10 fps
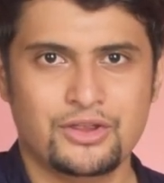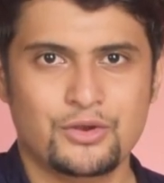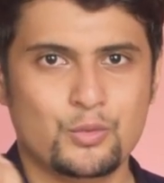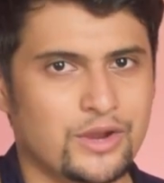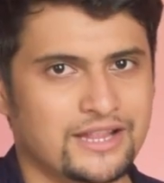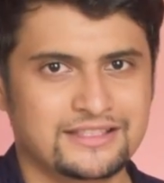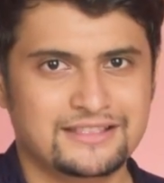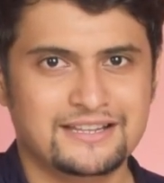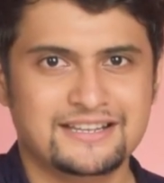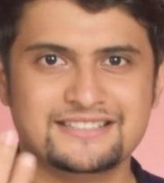Well,
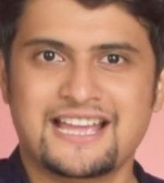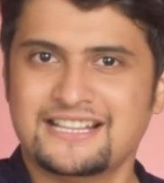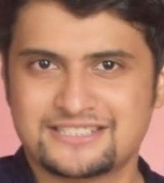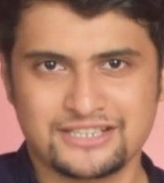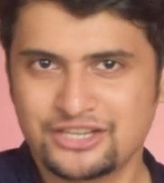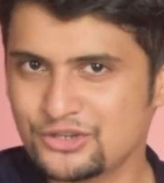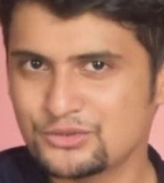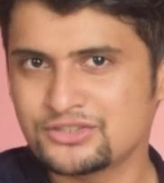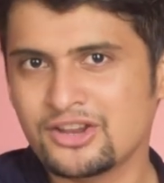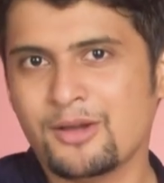that's a
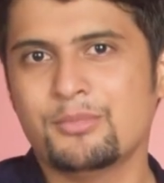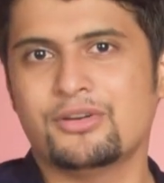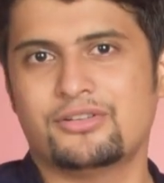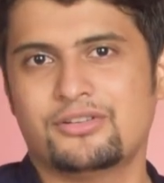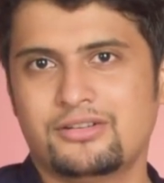huge number.